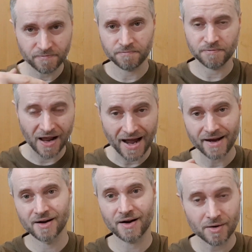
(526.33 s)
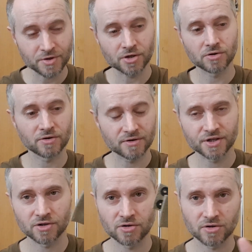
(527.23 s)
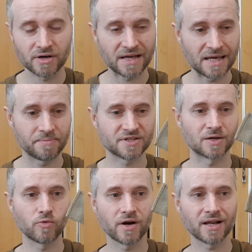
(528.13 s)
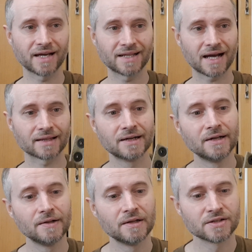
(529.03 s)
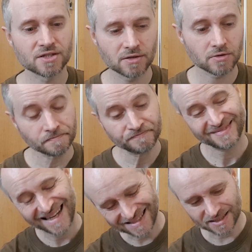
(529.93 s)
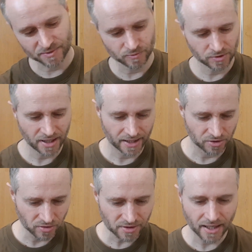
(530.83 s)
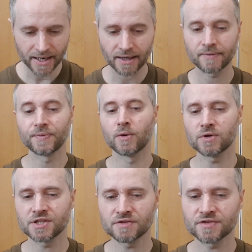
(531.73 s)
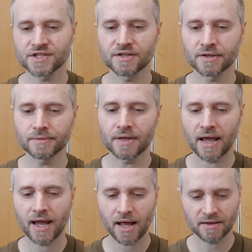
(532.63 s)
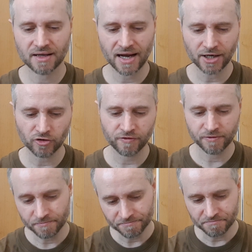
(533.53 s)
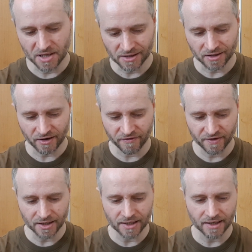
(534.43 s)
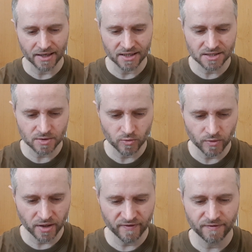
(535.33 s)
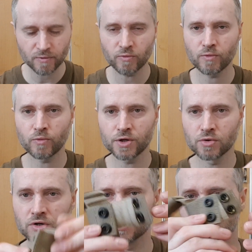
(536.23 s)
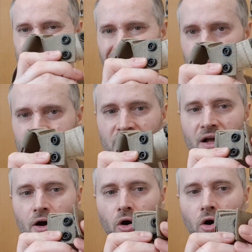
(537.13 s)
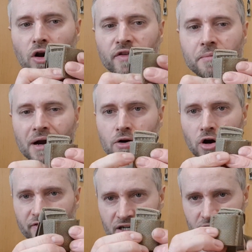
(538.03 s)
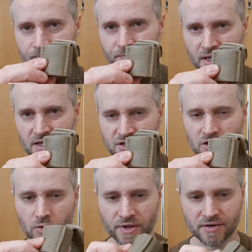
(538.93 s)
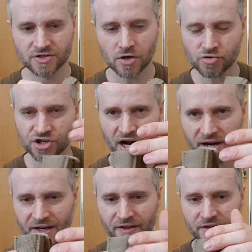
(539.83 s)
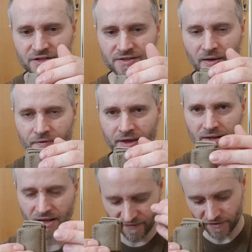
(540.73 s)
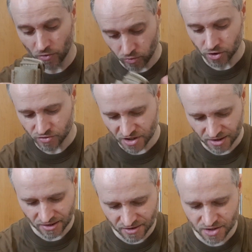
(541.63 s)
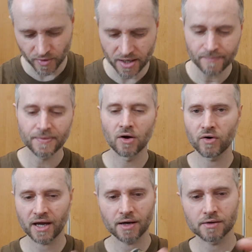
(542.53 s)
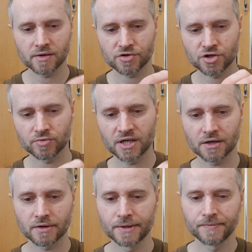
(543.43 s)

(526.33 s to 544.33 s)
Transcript: fly around your hip somewhere like that. So that's what I don't like. What's interesting and kind of military feeling is if you got the snaps, all of them are covered. So there's no shiny something if you use it in this way. Okay, I'll show here.